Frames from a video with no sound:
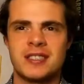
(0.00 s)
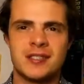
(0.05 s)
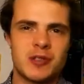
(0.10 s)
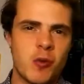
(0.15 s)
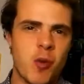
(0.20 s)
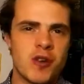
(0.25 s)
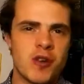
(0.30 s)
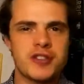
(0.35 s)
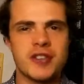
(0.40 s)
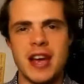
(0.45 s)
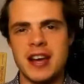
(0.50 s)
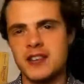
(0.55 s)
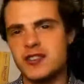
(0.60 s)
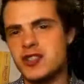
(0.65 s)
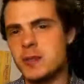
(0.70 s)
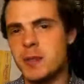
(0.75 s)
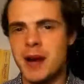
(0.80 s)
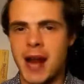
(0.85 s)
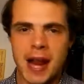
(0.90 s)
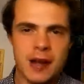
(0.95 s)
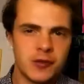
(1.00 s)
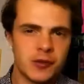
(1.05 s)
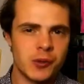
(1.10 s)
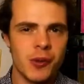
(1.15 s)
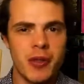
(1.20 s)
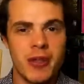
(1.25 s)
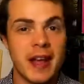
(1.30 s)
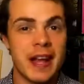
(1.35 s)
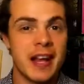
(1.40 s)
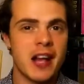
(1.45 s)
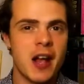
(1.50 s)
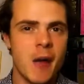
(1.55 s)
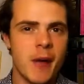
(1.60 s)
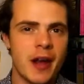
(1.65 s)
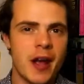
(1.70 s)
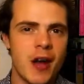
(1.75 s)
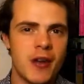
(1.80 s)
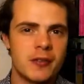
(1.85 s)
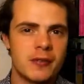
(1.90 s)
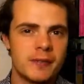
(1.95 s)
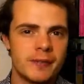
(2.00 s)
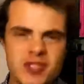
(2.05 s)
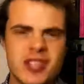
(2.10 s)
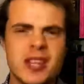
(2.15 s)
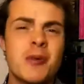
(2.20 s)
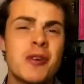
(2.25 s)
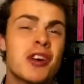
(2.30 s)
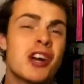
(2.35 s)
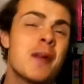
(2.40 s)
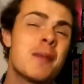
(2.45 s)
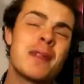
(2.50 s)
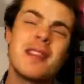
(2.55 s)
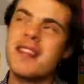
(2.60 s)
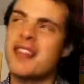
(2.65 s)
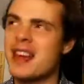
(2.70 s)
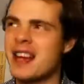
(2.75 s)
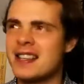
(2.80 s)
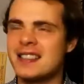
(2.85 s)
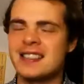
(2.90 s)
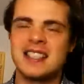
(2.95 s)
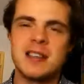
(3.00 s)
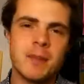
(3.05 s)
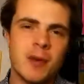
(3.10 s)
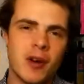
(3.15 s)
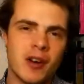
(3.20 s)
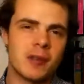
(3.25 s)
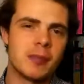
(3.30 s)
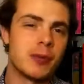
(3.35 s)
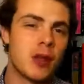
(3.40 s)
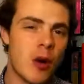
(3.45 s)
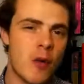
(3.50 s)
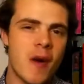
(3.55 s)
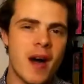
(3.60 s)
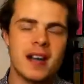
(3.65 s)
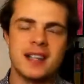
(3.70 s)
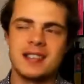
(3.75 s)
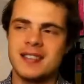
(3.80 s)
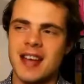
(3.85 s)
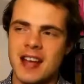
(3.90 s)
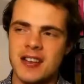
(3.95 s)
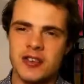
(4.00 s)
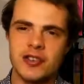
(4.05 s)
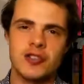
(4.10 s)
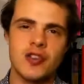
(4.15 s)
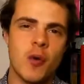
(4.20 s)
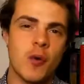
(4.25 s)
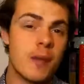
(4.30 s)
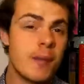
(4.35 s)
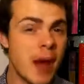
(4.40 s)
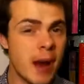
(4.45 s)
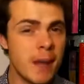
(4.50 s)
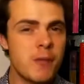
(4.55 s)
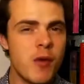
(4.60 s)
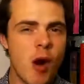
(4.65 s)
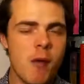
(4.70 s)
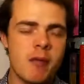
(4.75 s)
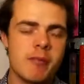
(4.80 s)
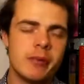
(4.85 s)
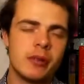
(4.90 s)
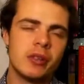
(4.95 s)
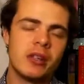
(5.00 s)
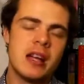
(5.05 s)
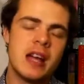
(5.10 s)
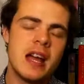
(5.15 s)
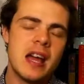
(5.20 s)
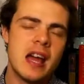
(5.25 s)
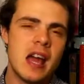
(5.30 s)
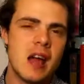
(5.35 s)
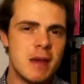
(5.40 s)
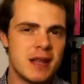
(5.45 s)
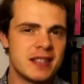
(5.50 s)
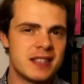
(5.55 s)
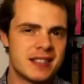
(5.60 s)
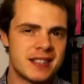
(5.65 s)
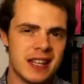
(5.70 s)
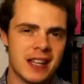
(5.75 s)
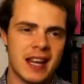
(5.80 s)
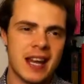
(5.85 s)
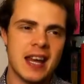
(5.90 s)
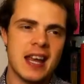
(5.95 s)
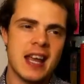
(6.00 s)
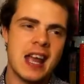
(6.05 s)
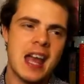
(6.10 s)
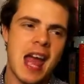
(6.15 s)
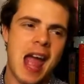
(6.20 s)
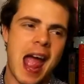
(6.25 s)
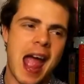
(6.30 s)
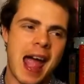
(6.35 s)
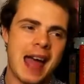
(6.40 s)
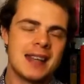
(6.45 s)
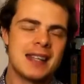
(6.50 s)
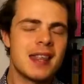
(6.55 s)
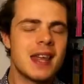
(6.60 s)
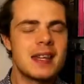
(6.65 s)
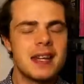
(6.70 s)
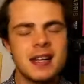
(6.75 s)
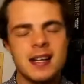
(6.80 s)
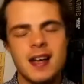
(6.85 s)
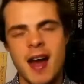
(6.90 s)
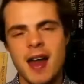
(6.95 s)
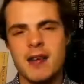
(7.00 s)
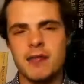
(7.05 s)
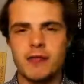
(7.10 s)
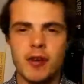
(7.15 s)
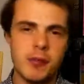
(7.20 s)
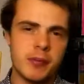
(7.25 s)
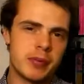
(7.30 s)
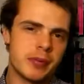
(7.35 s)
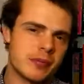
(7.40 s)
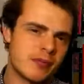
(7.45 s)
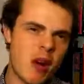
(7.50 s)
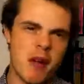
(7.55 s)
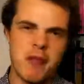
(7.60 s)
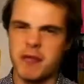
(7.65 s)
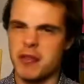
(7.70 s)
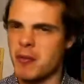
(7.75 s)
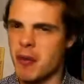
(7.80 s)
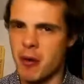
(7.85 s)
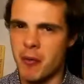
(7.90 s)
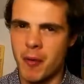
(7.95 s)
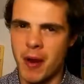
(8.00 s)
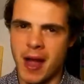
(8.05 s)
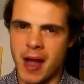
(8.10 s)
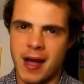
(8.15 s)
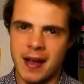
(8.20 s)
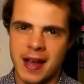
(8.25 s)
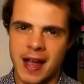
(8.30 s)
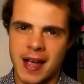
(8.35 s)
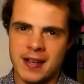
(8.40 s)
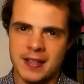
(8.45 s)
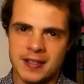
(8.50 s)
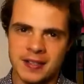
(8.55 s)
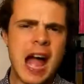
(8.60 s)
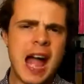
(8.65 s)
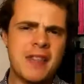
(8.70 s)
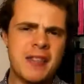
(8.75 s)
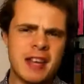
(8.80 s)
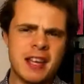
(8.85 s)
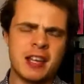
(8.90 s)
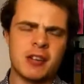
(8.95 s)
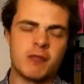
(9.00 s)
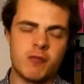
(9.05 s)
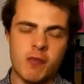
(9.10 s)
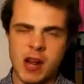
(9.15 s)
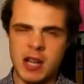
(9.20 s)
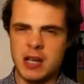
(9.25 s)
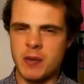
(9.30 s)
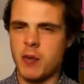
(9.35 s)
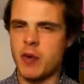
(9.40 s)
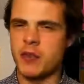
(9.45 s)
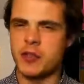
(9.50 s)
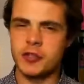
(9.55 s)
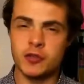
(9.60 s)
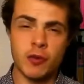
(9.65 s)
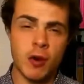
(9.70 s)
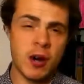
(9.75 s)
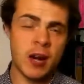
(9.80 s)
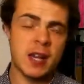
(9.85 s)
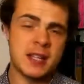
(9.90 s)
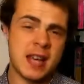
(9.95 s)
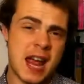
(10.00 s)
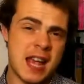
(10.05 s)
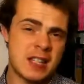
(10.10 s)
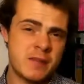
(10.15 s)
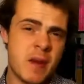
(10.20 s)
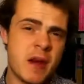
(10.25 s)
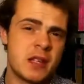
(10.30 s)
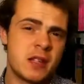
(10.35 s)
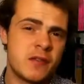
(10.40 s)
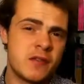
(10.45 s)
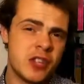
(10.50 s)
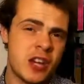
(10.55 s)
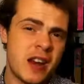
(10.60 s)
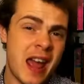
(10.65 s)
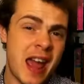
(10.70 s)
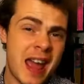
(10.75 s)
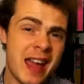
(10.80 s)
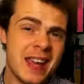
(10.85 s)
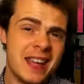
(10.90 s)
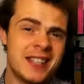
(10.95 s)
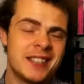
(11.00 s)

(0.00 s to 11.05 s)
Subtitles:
quasi-supernatural thing going on. So there were a couple of things in the book, plot-wise, that I just thought were a bit improbable, a bit silly, and they did kind of rub off the wrong way, I guess. I think really what the strongest aspect of Jane Eyre